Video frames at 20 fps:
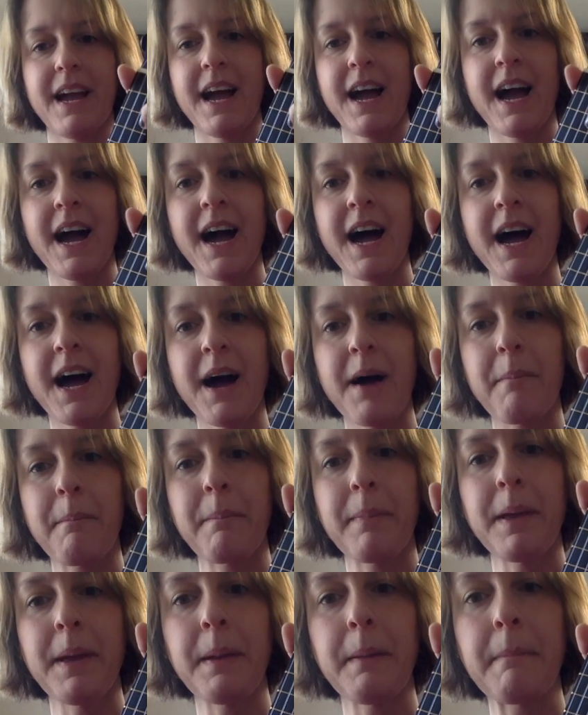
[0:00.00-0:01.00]

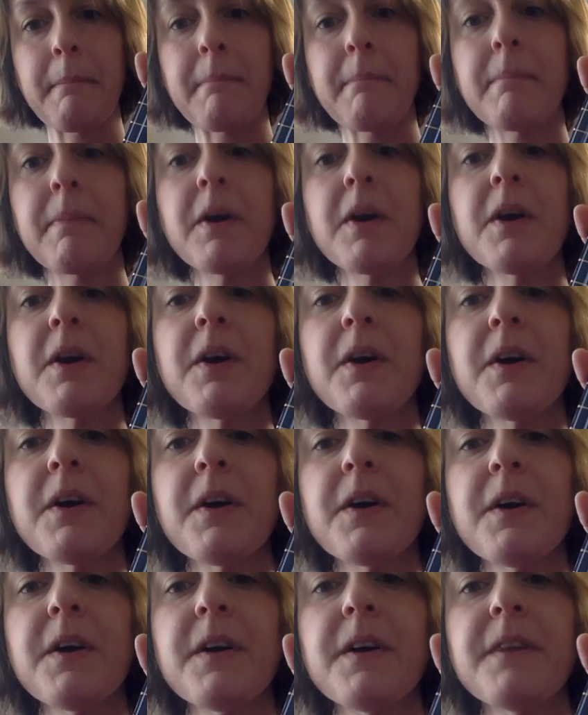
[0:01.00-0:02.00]
happy
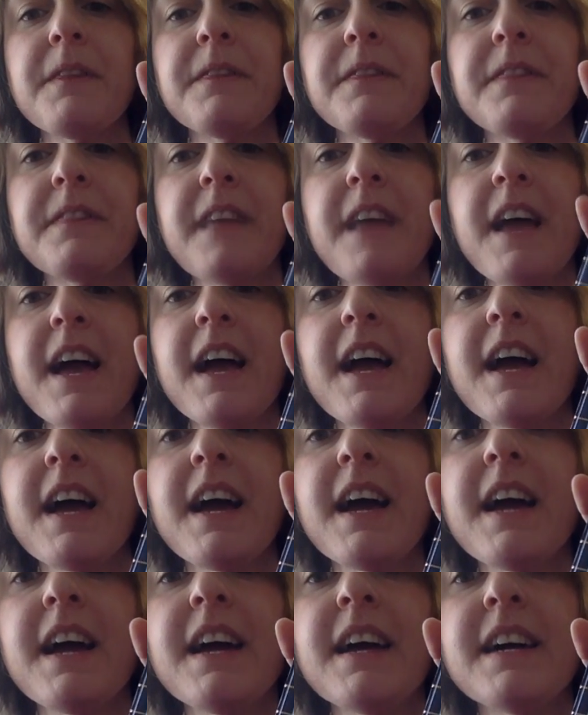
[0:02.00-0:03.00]
birthday,
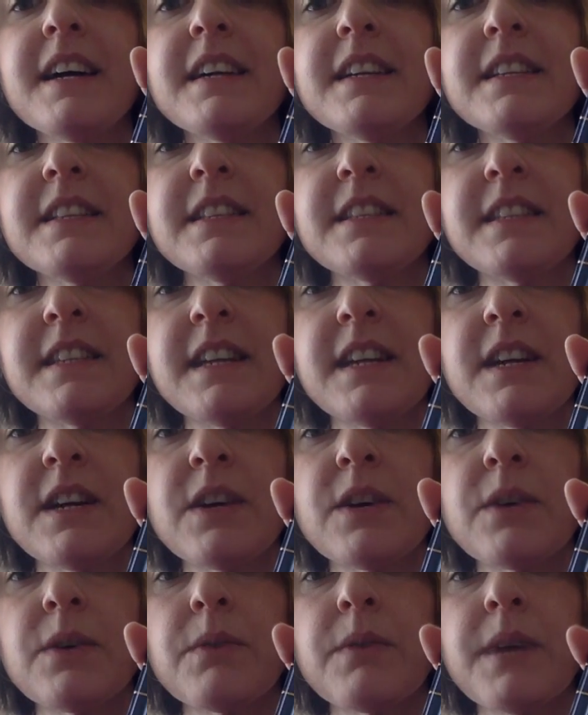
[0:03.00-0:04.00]

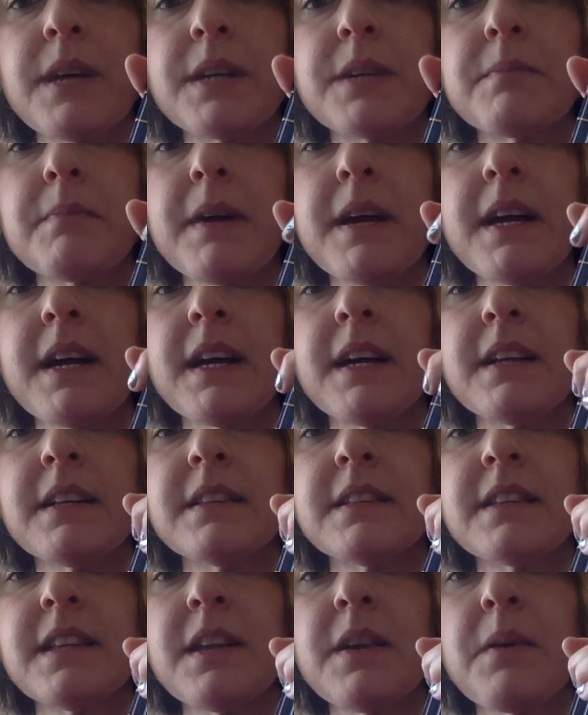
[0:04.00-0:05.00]
dear. Watch my
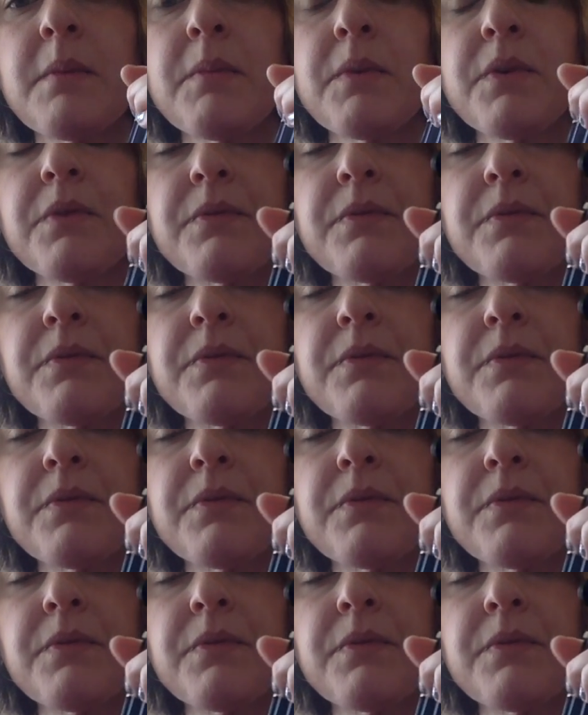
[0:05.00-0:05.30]
hands, they don't move